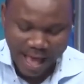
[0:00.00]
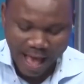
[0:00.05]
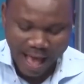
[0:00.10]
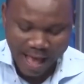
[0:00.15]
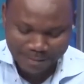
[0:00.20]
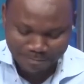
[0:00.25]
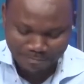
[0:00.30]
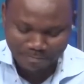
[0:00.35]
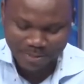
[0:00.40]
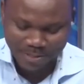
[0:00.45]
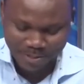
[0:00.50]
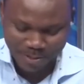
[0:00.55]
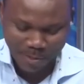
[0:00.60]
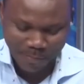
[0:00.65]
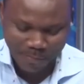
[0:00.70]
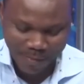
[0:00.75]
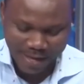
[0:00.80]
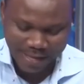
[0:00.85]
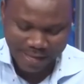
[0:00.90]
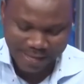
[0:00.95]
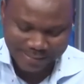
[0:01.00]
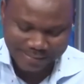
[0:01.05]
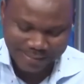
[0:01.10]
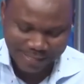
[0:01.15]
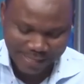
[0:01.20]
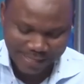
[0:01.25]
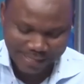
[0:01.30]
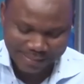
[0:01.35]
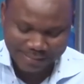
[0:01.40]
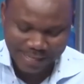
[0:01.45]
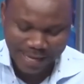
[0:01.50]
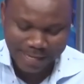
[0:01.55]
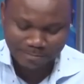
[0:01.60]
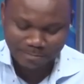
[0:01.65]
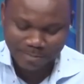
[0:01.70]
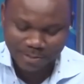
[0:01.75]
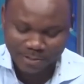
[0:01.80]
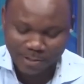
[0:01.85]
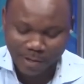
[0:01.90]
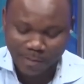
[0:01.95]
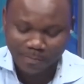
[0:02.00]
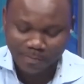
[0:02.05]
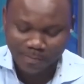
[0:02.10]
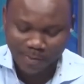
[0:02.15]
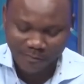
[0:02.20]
Archbishop Angazangas, Archbishop